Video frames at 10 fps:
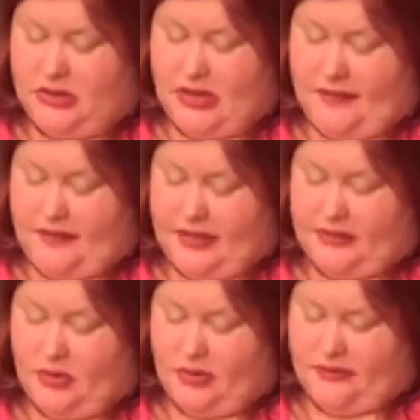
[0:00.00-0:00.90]
And then
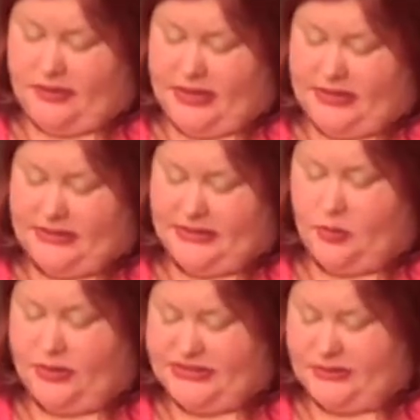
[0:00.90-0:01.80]
Coraline realized it
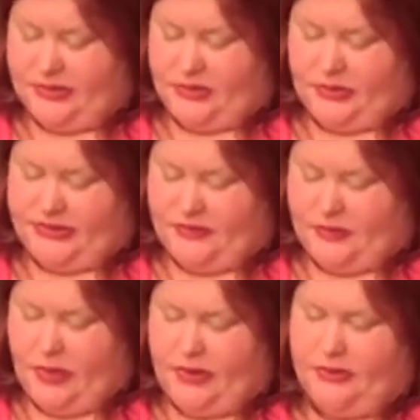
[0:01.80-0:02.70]
was simply the noise of the
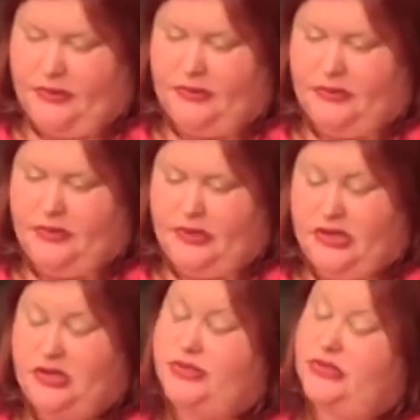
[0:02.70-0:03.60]
water, and she
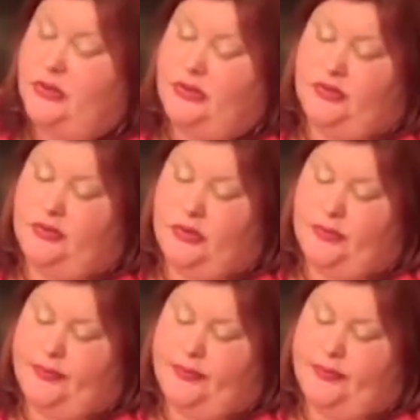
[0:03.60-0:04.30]
was alone in the room.